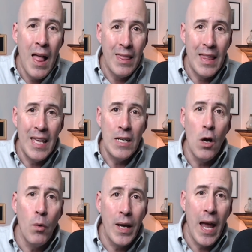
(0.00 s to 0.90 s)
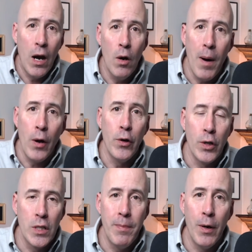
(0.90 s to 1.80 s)
then they don't care about your
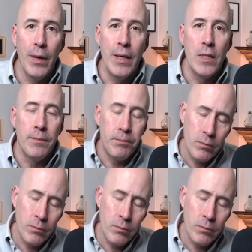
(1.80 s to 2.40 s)
experience.